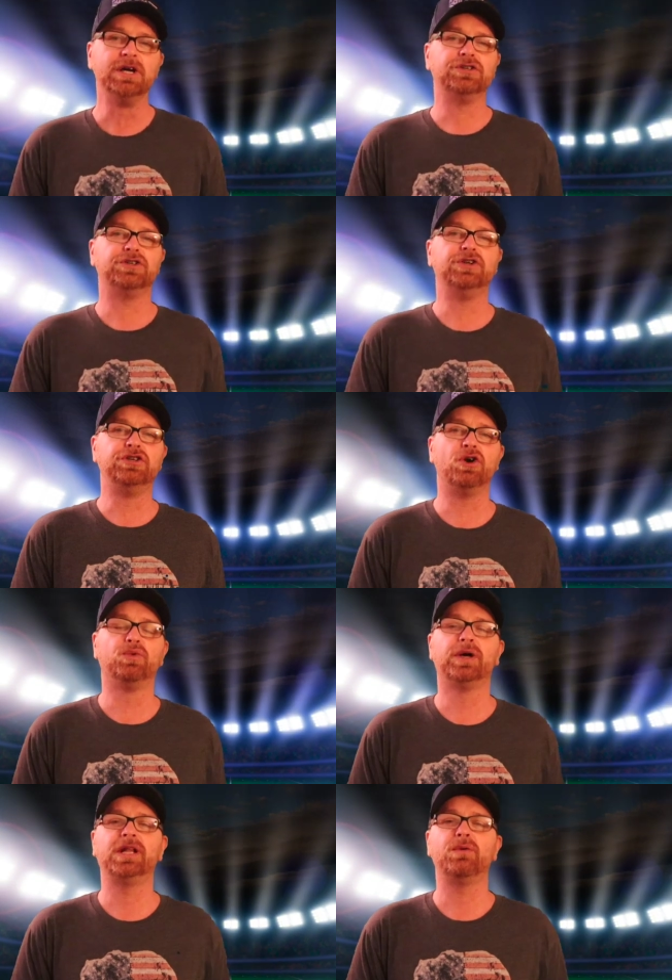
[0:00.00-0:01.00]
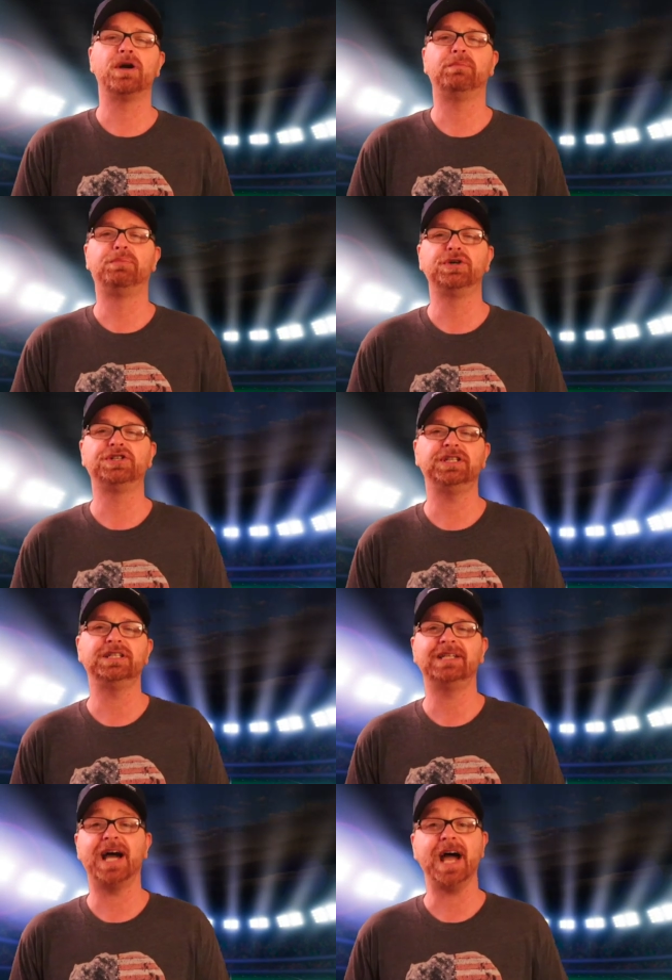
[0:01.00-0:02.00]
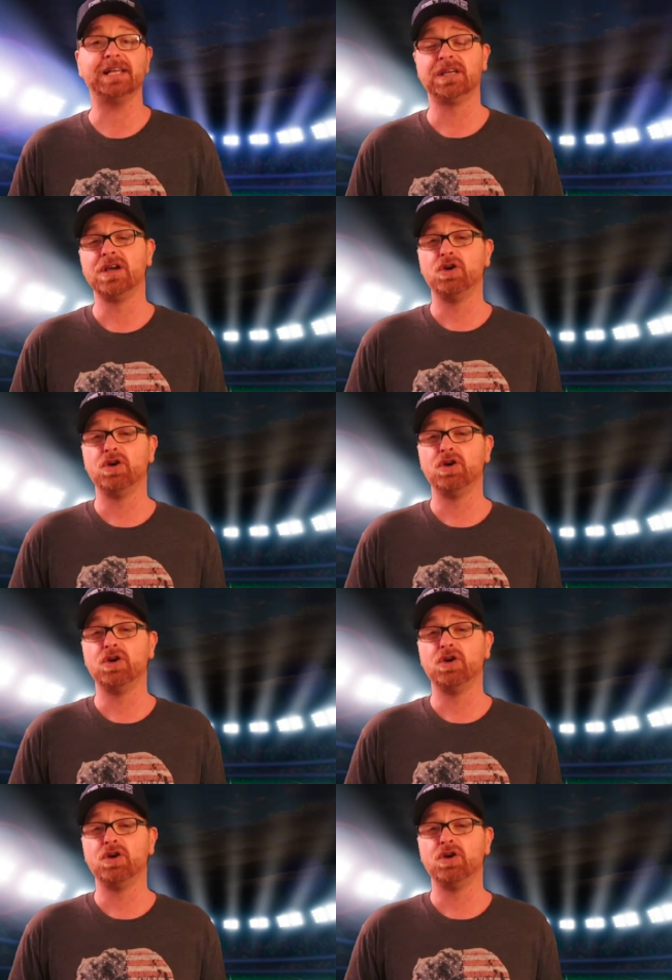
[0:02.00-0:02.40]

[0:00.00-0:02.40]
so you don't really want to push these guys